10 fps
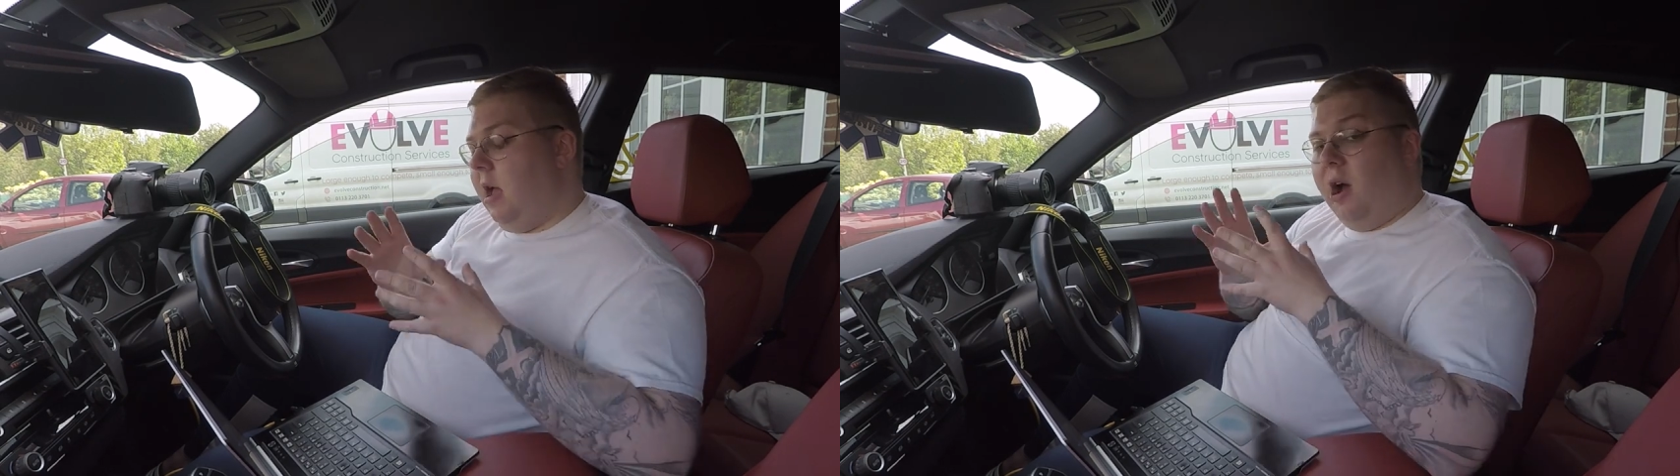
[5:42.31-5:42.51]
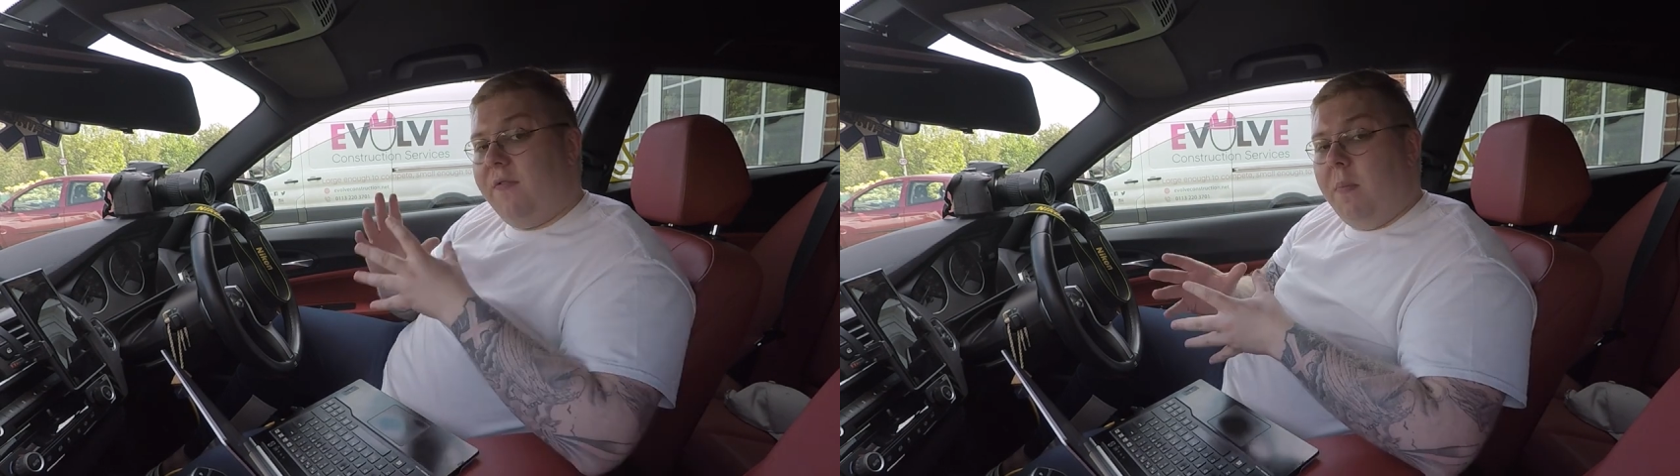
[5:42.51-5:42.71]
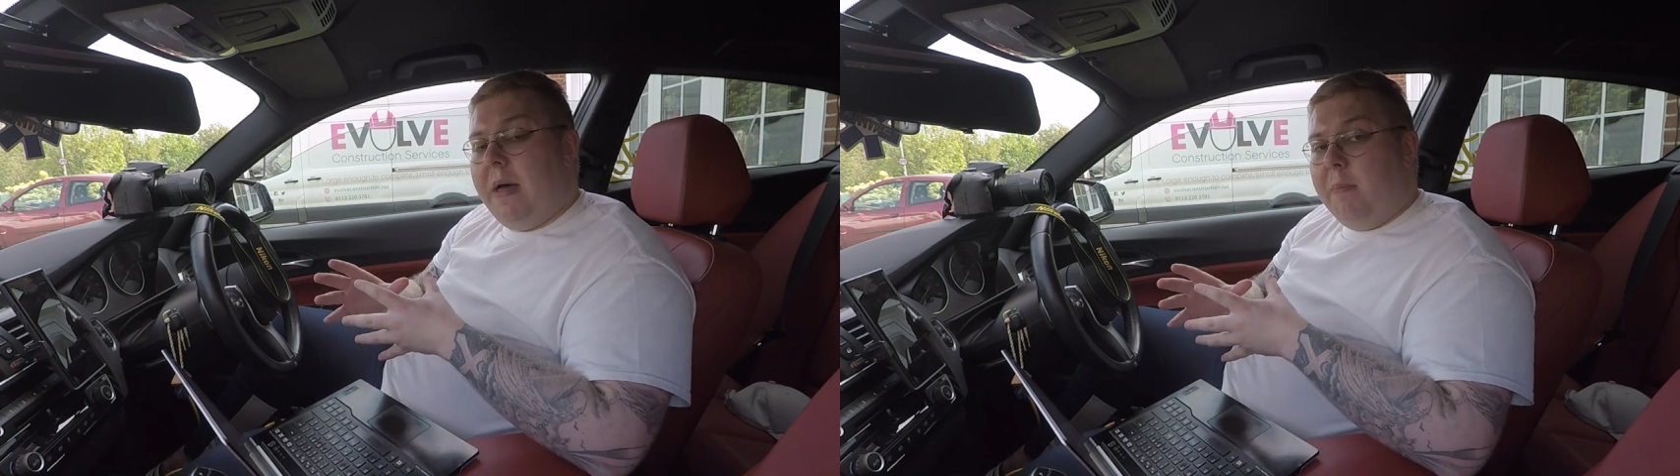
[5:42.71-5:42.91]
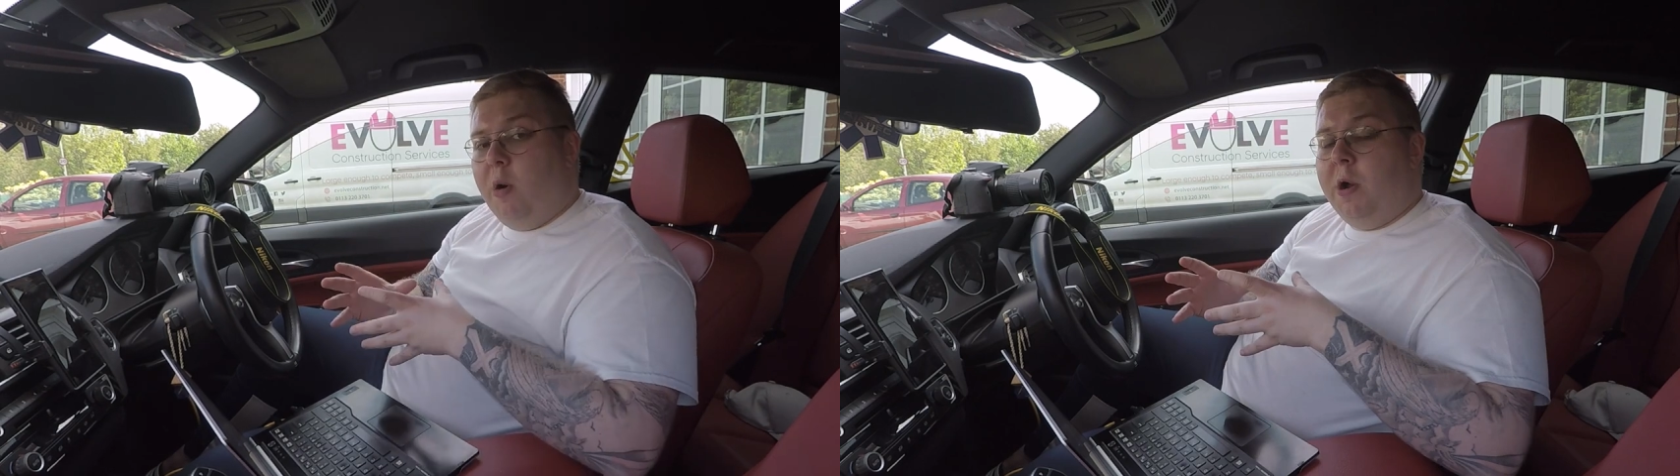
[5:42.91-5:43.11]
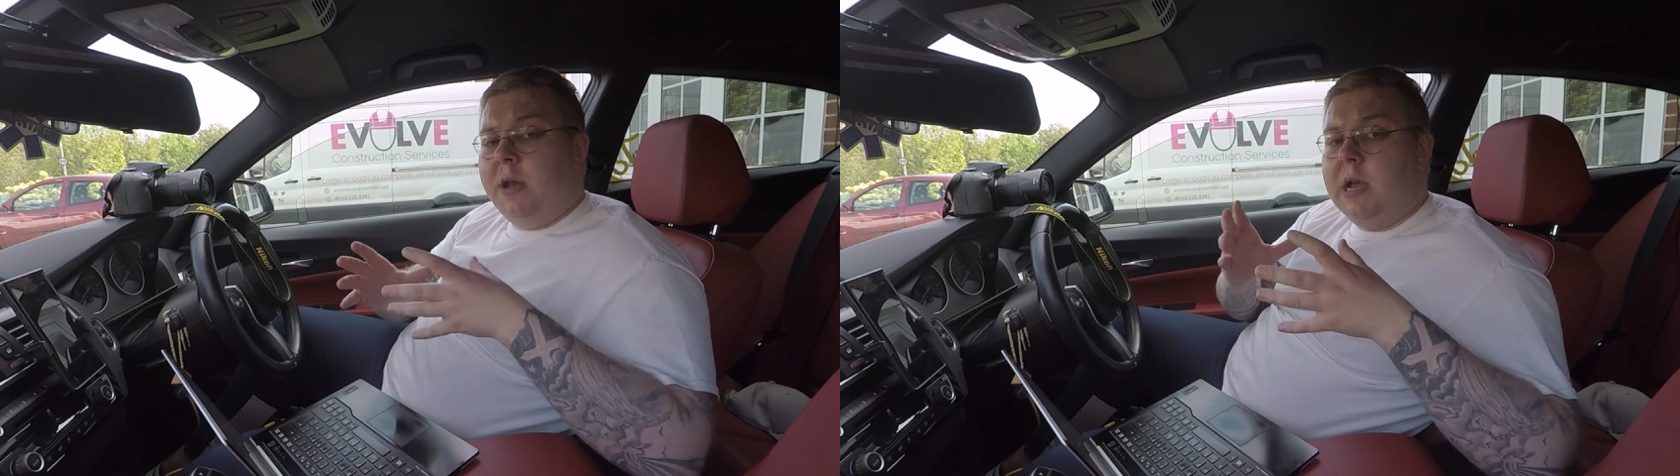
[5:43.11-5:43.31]
And from that
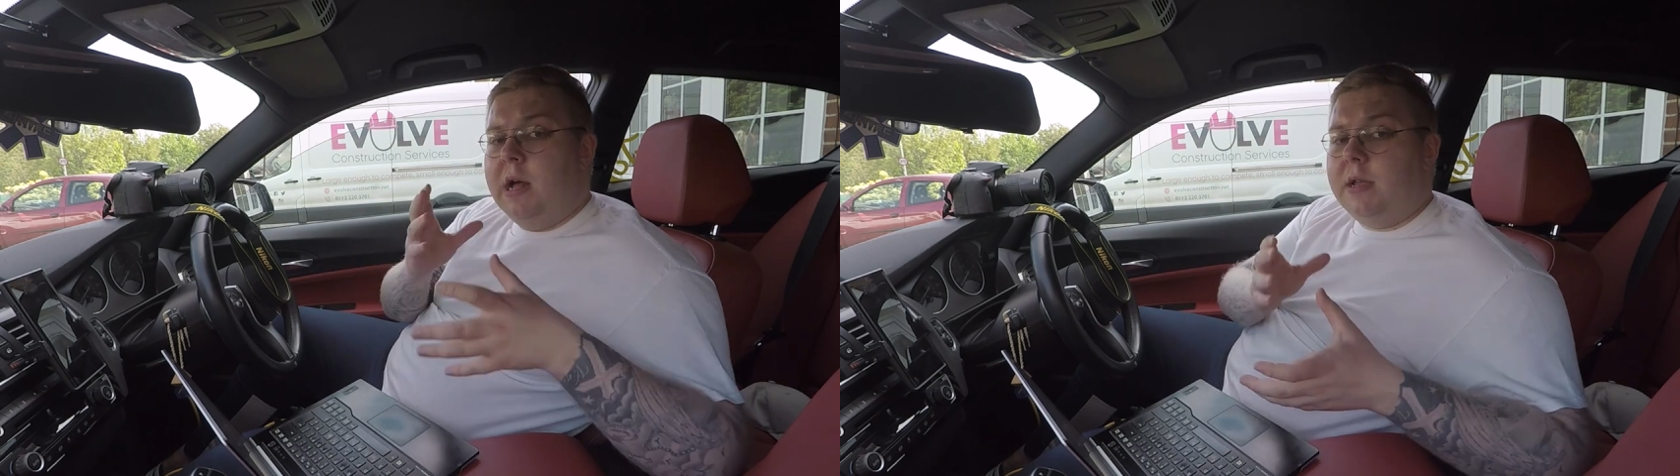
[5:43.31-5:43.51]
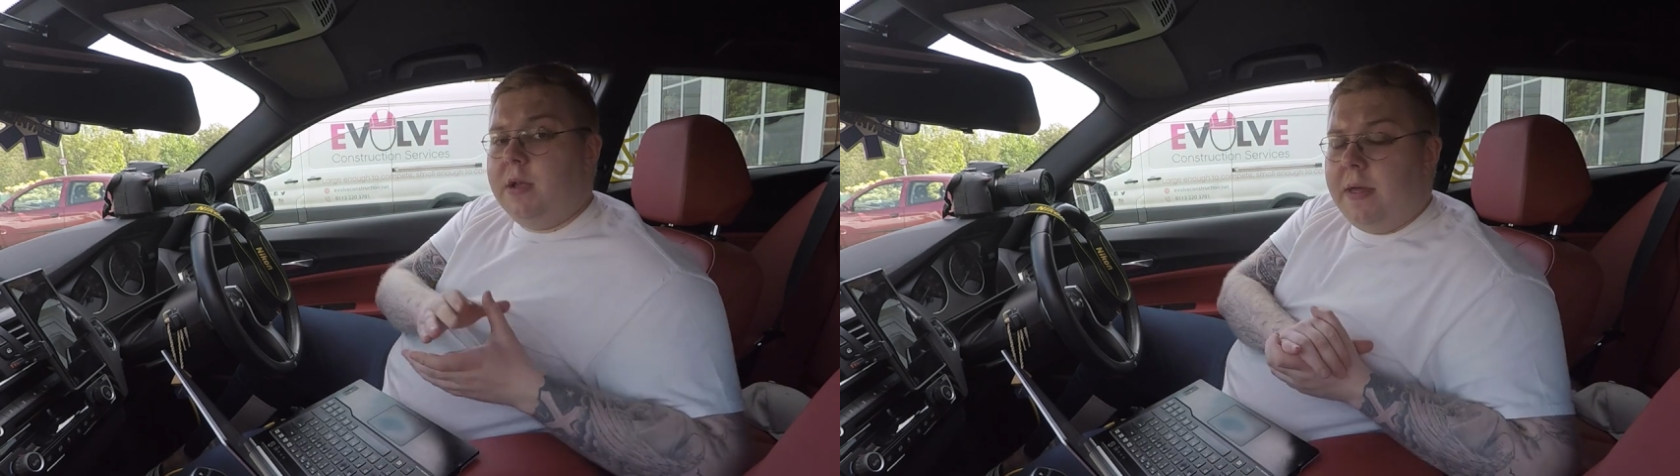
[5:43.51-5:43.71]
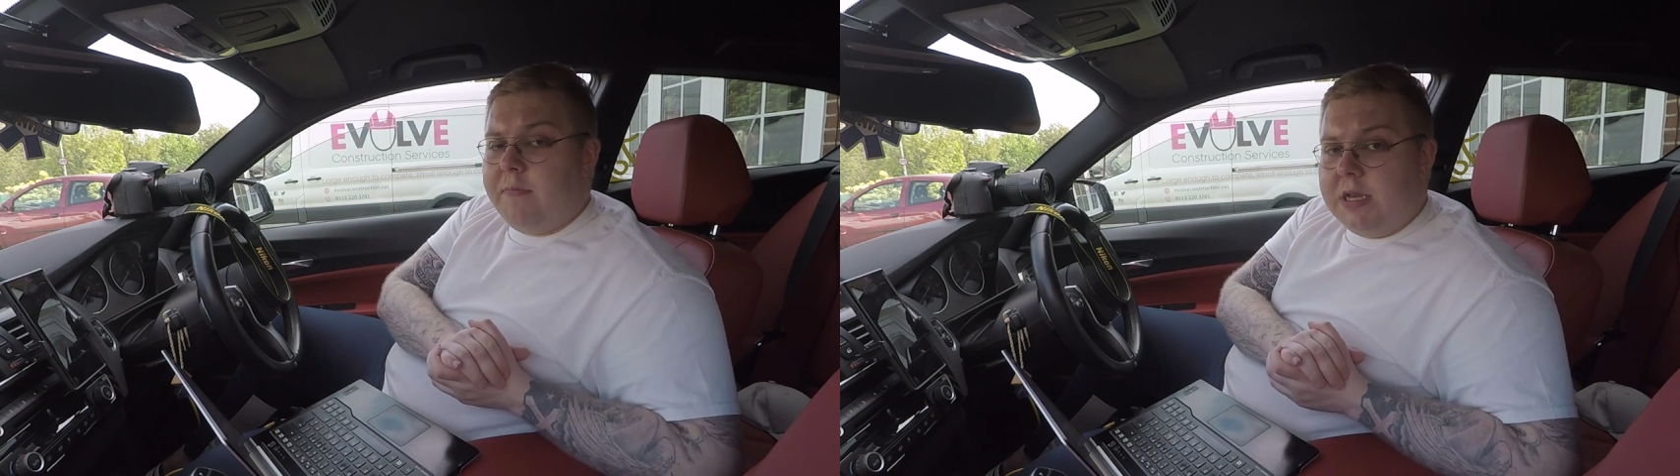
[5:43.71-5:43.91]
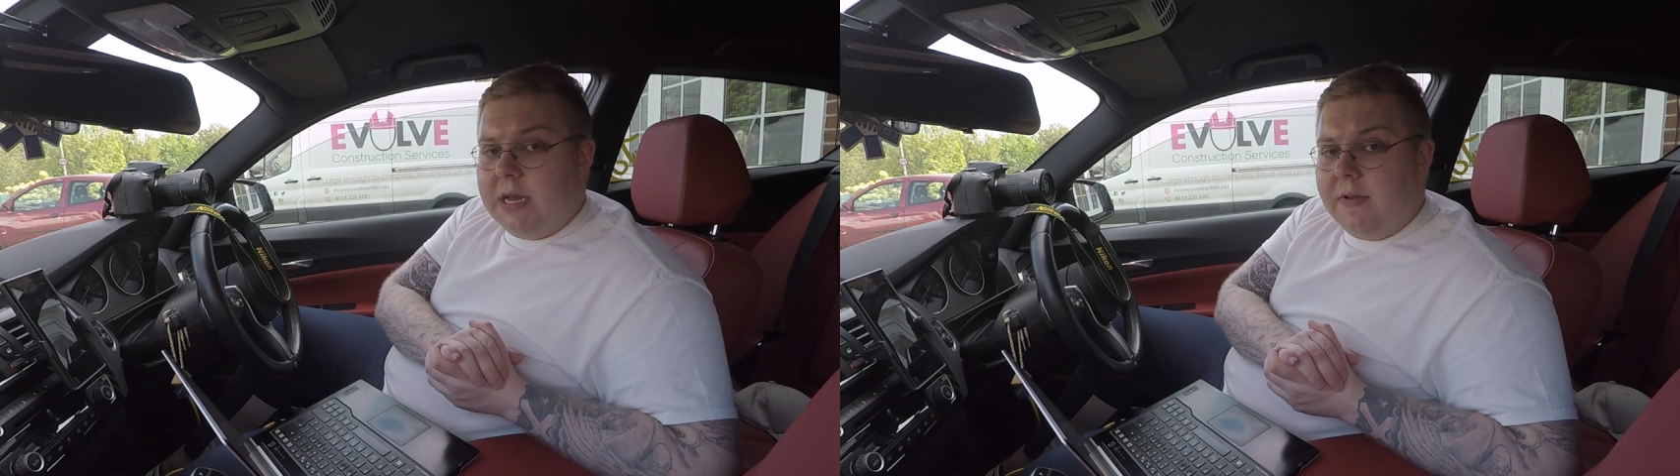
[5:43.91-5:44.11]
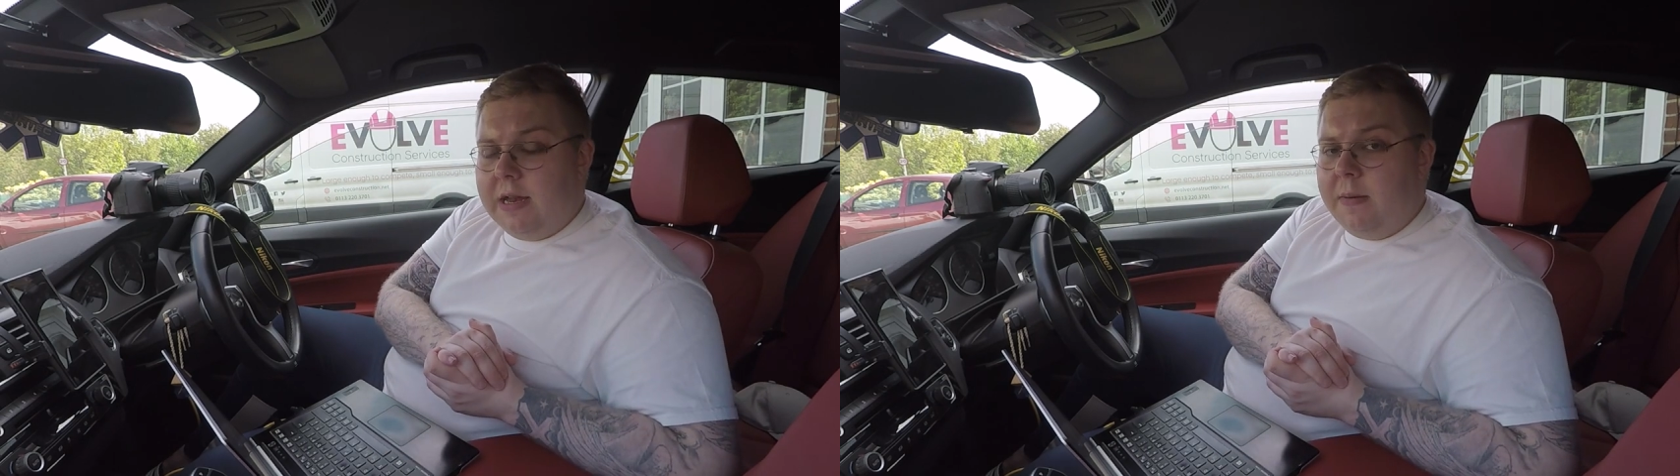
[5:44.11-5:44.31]
point, you'll then receive an